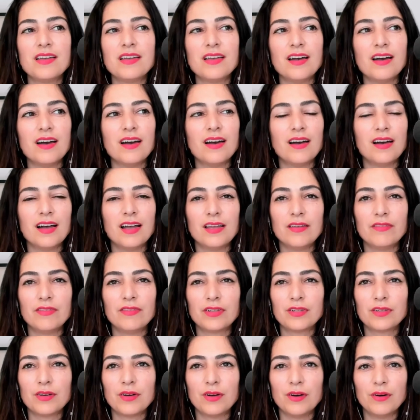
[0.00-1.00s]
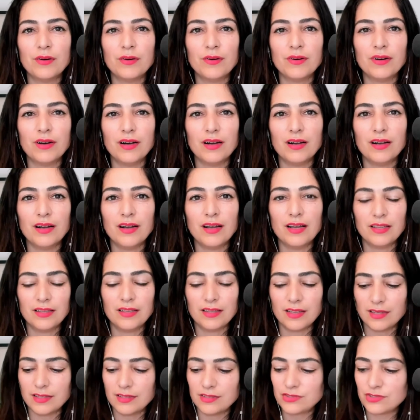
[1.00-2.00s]
I, uh, I even go
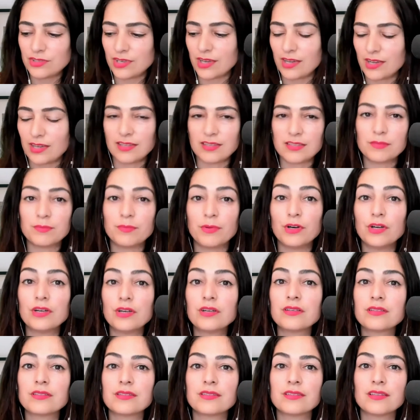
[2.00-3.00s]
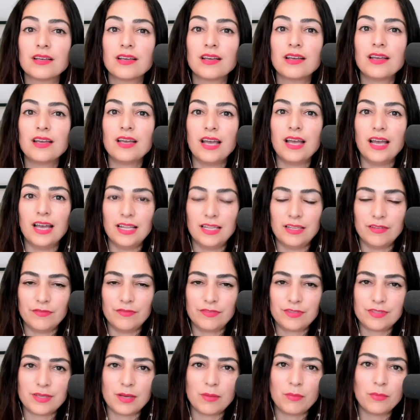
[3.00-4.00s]
and I check his books. And if
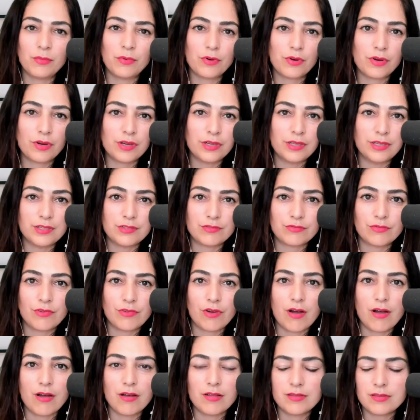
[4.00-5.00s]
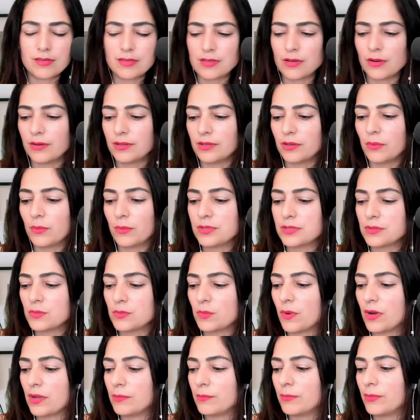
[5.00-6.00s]
some word is wrong, so there was
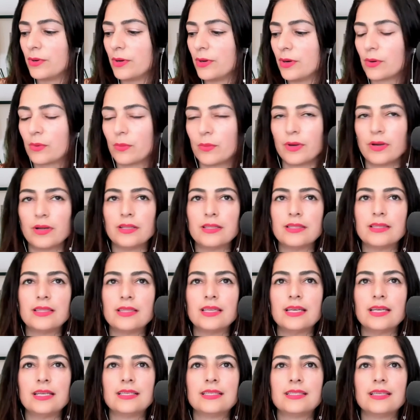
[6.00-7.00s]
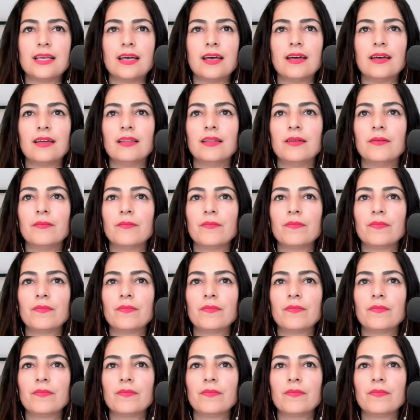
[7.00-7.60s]
one book where they said,